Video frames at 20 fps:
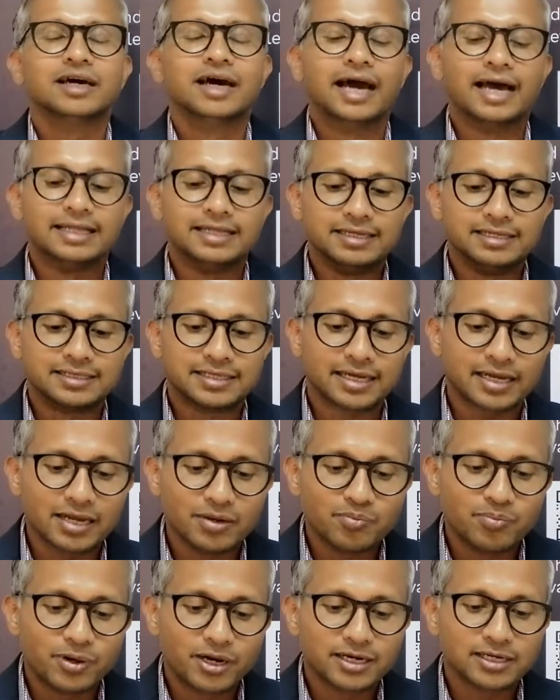And the
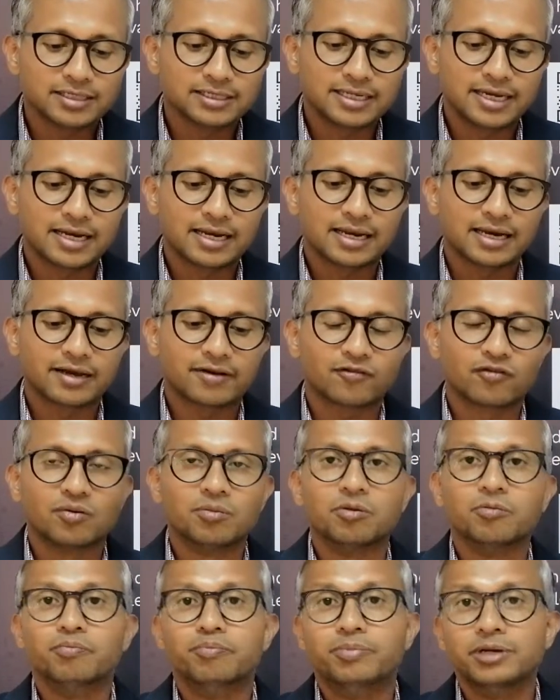second part is that, like,
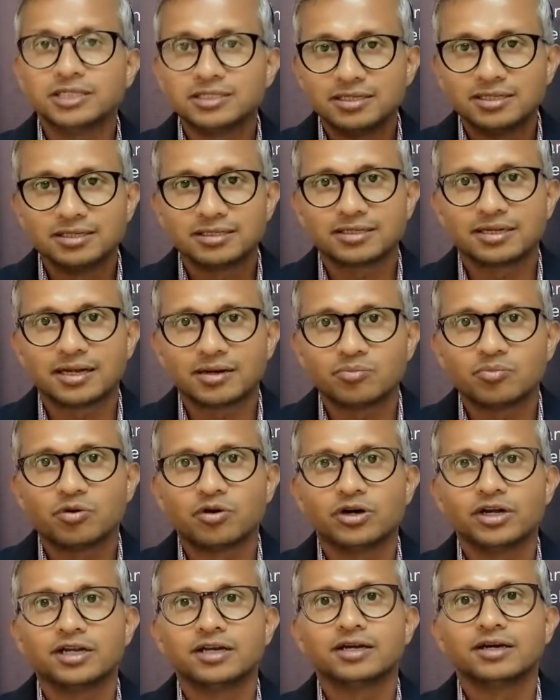from a business
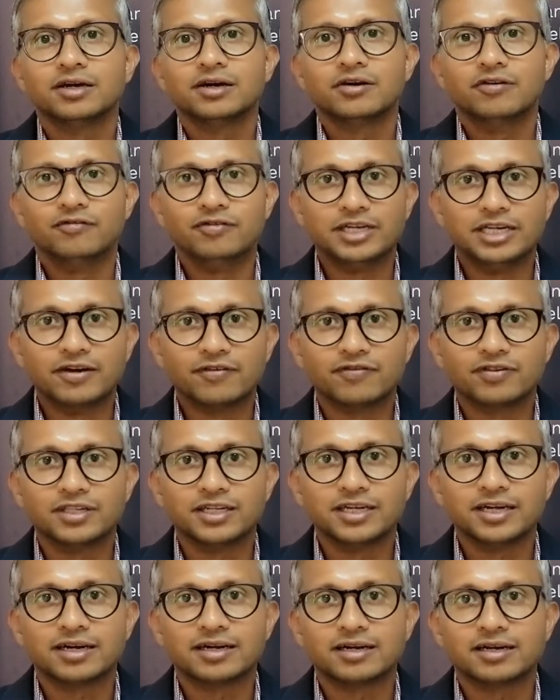standpoint, we
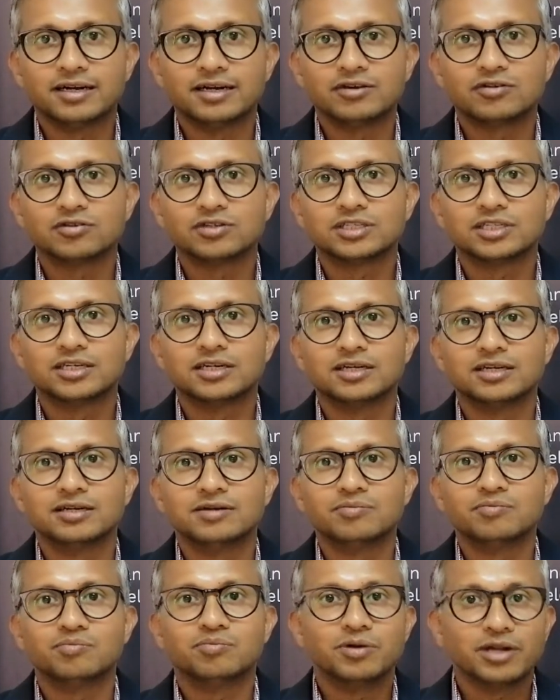definitely are interested
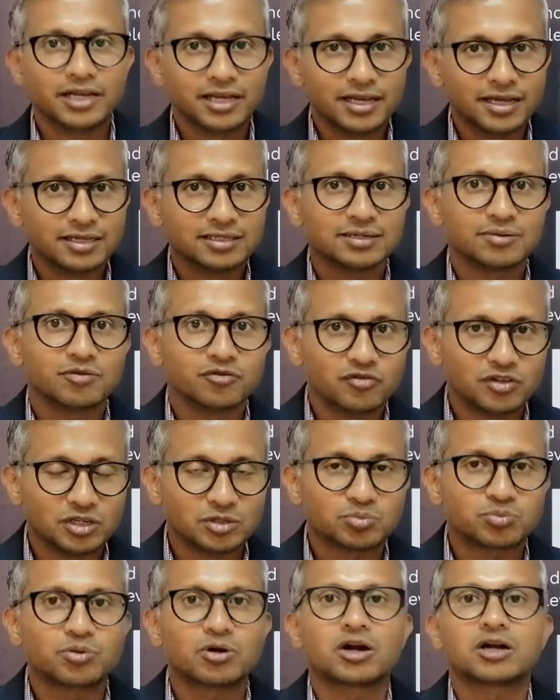in bringing some of these
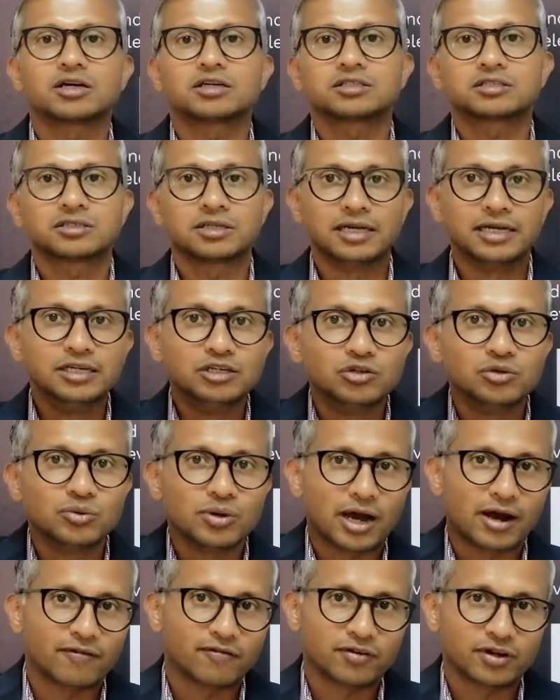products
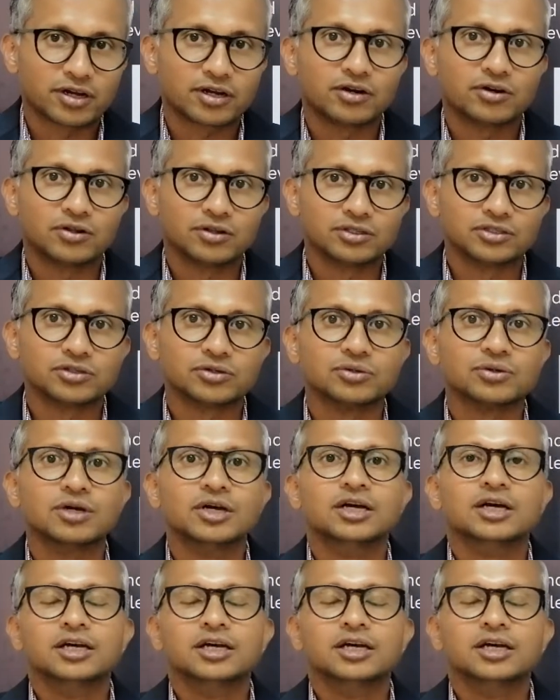into Africa also.